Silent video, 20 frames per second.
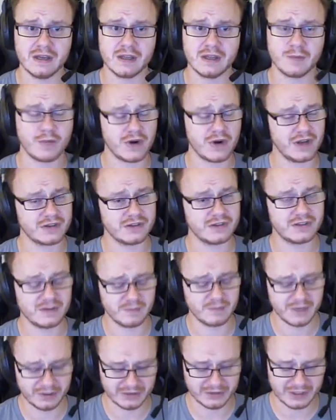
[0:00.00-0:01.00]
The process
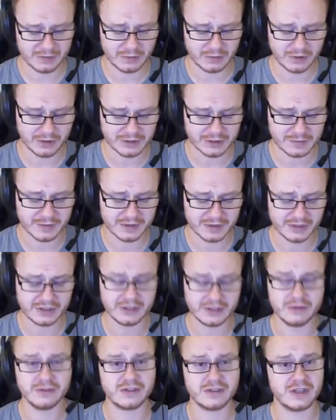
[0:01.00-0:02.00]
of melting will ultimately
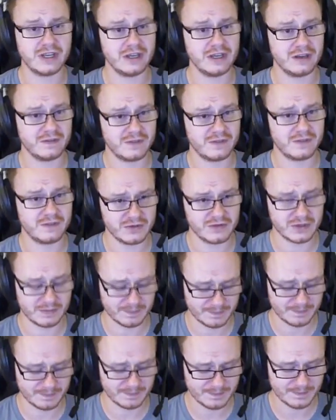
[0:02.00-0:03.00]
use the heat of fusion.